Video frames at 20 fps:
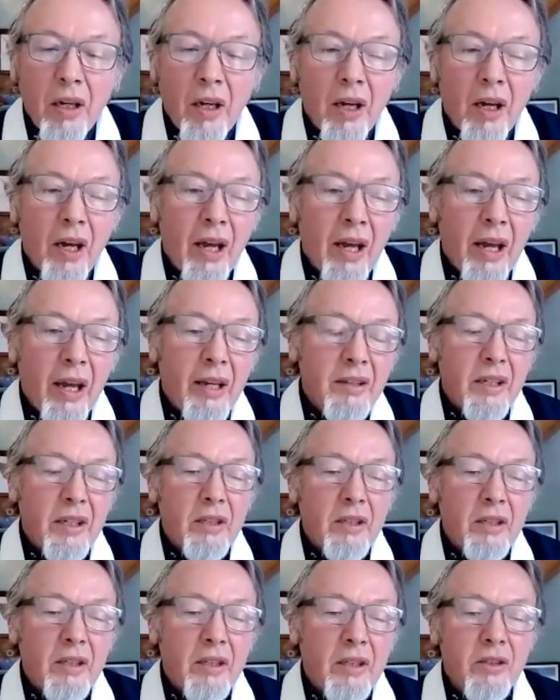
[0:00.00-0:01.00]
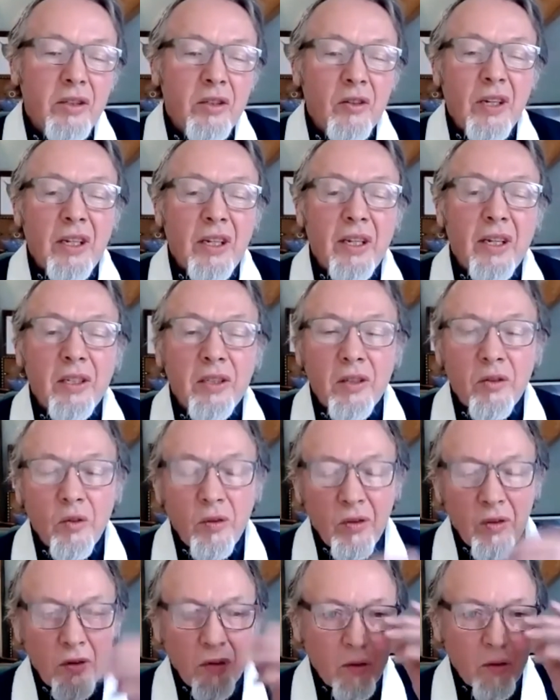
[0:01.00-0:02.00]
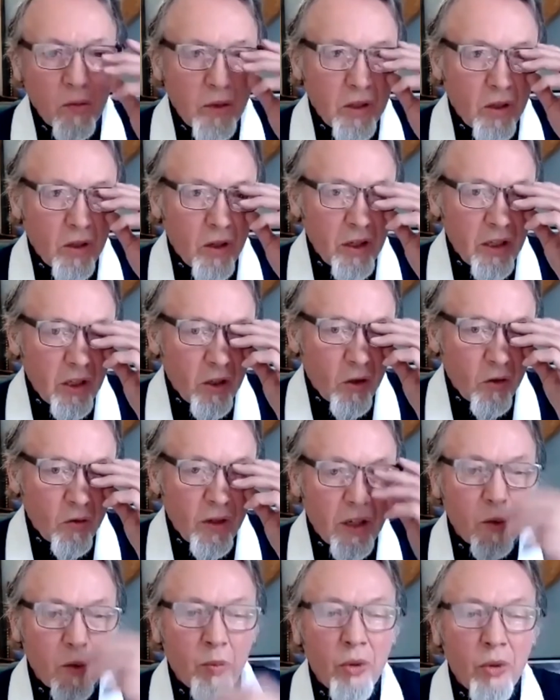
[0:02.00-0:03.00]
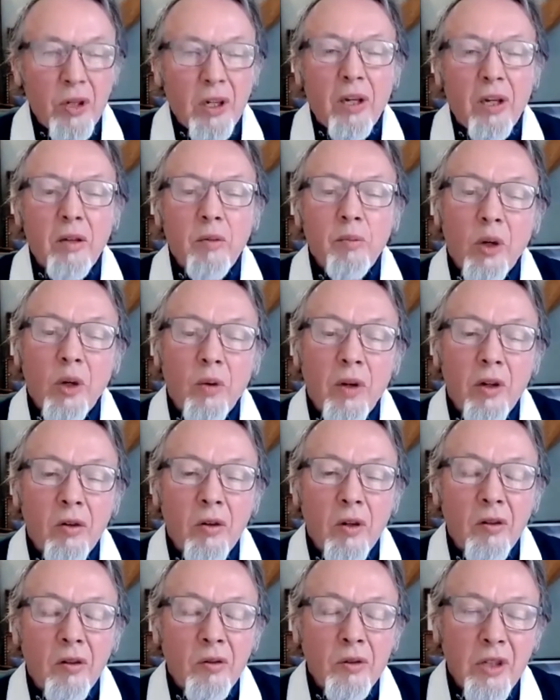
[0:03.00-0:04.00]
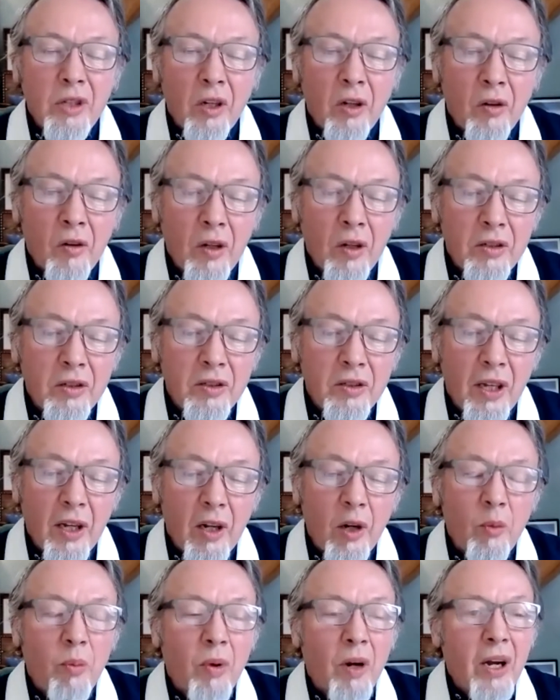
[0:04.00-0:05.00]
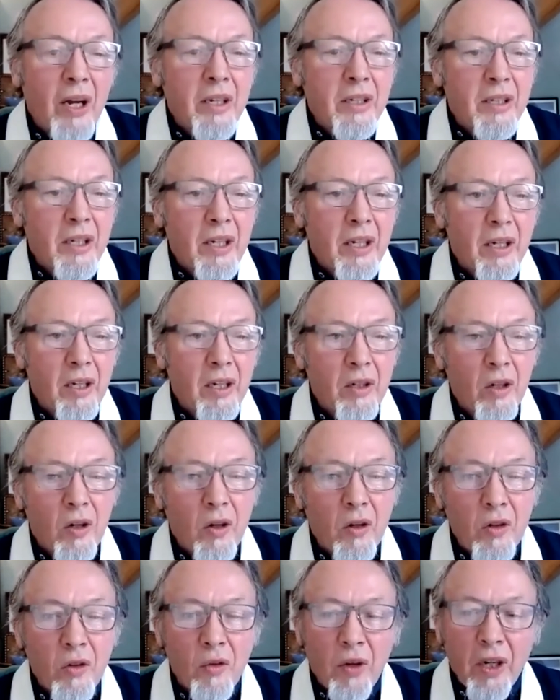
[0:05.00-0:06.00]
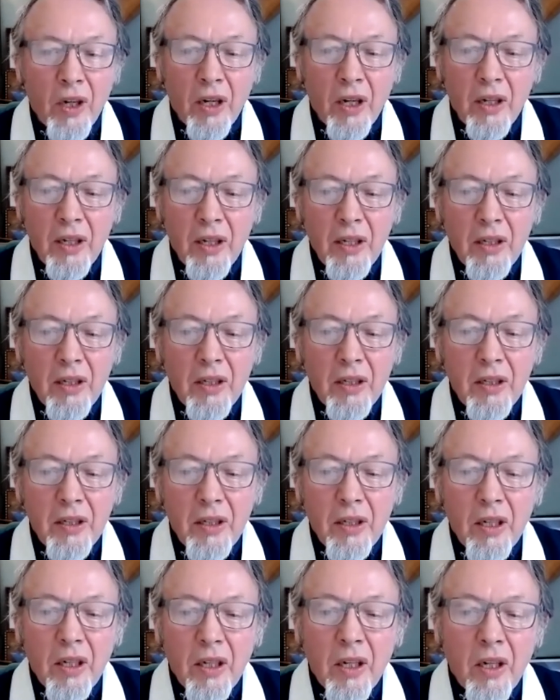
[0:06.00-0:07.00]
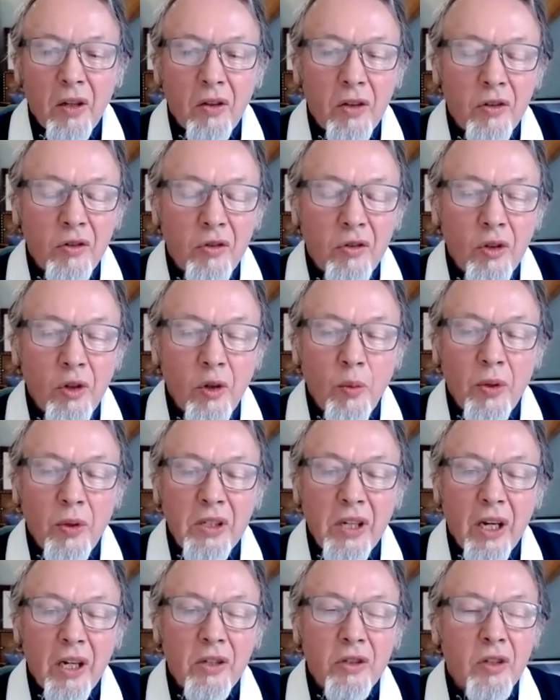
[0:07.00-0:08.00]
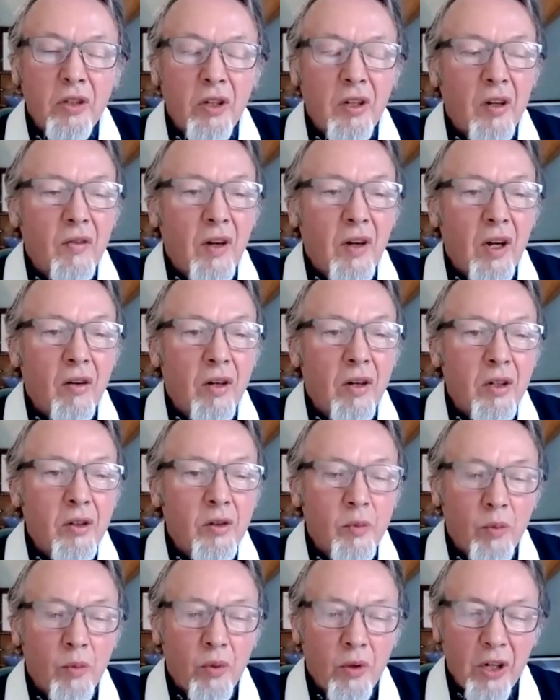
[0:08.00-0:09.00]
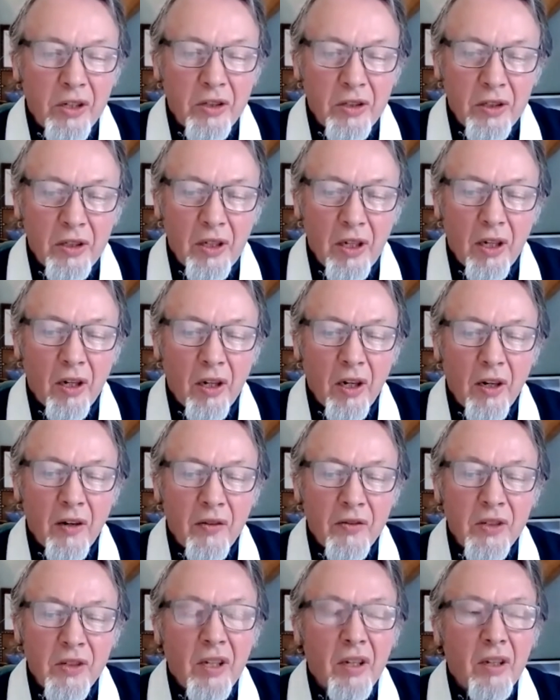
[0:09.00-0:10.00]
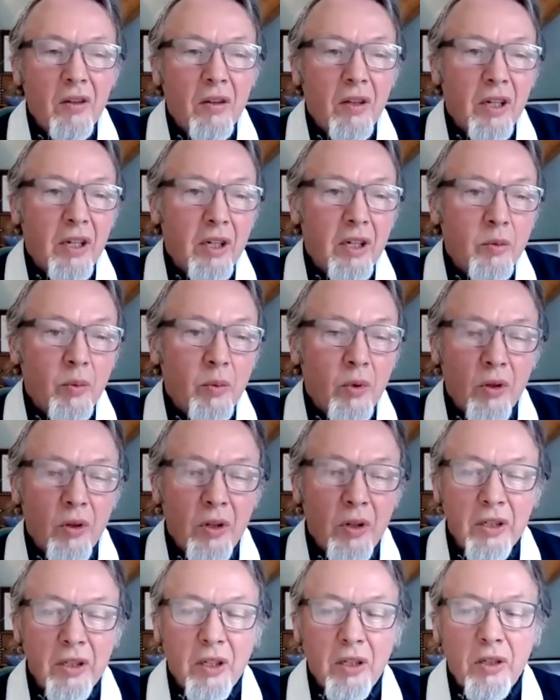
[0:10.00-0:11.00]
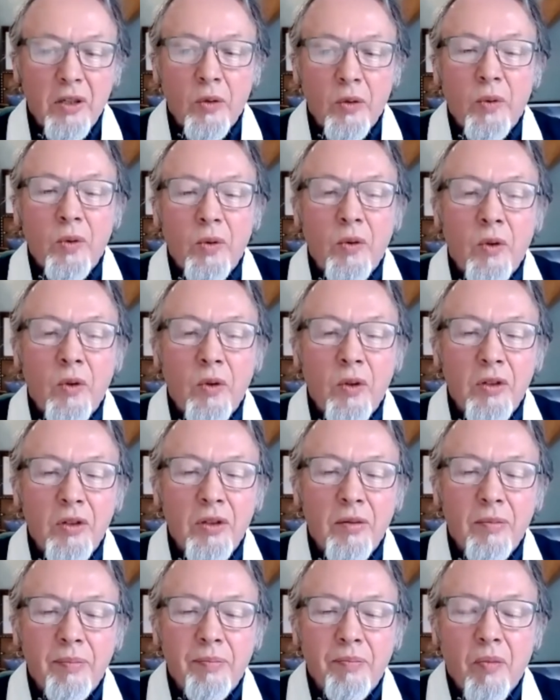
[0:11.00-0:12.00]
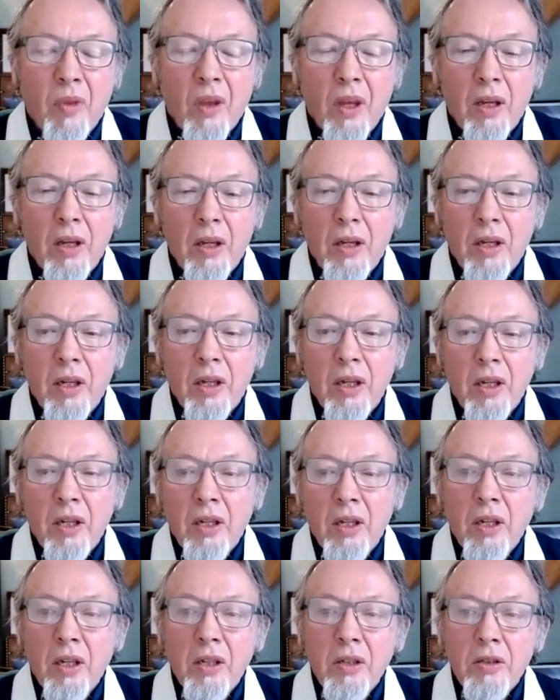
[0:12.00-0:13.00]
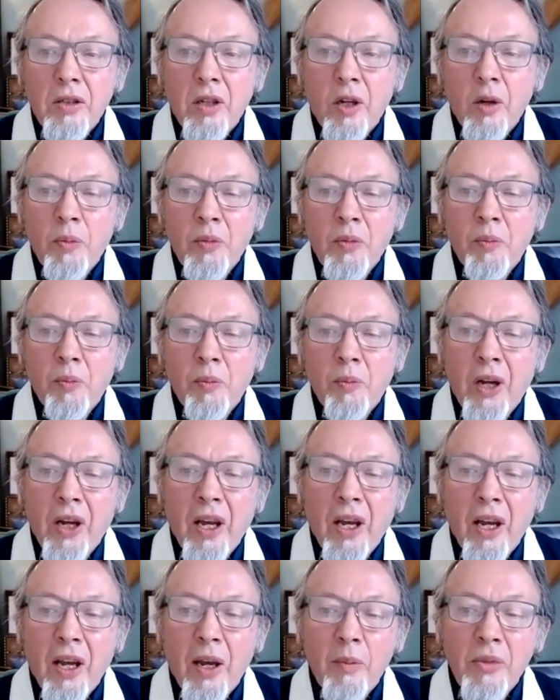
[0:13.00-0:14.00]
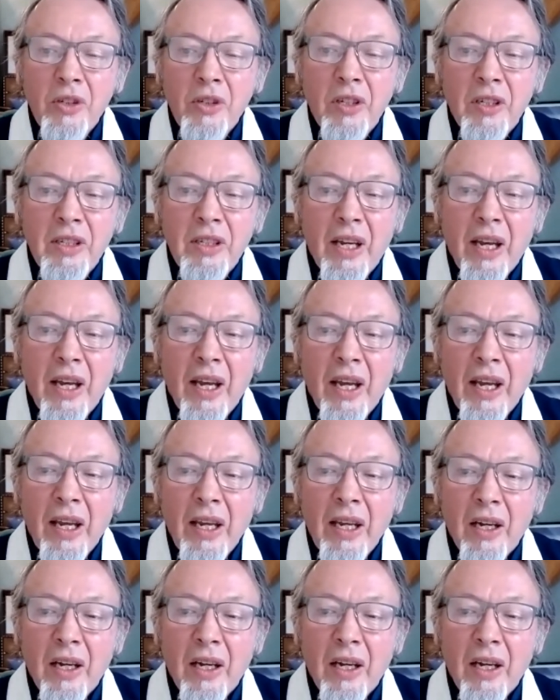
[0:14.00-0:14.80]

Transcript: And in doing this, we're not only honoring the Buddha, but we're also celebrating and honoring the true potential of our own precious lives that he's pointing towards. So perhaps today